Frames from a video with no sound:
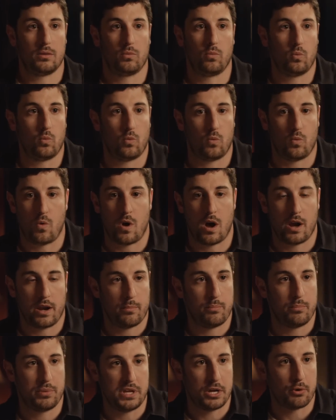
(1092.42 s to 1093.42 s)
want to
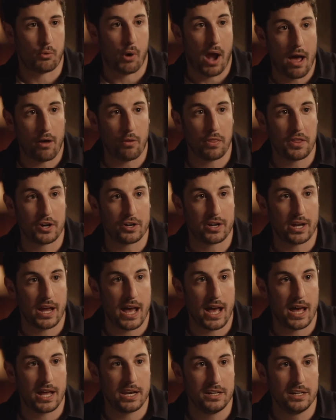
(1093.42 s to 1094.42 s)
be around their
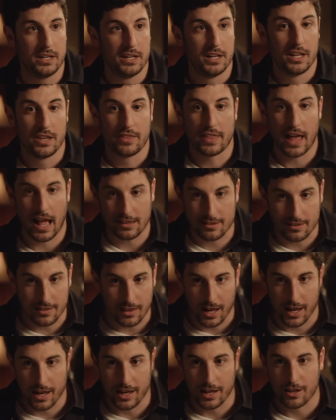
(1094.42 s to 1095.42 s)
dad. That's
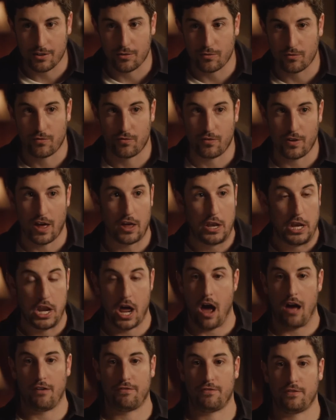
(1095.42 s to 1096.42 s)
like
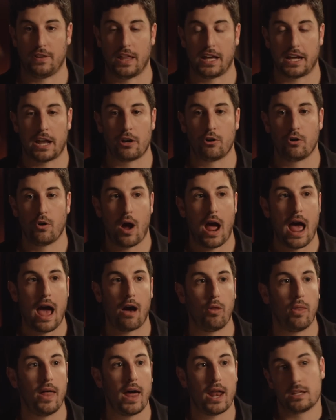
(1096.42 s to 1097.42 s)
enough. Like, I don't know
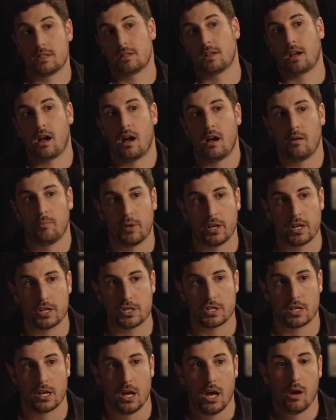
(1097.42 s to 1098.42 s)
how that is
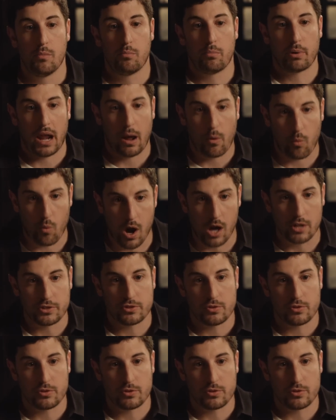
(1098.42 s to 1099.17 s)
accomplished, but I want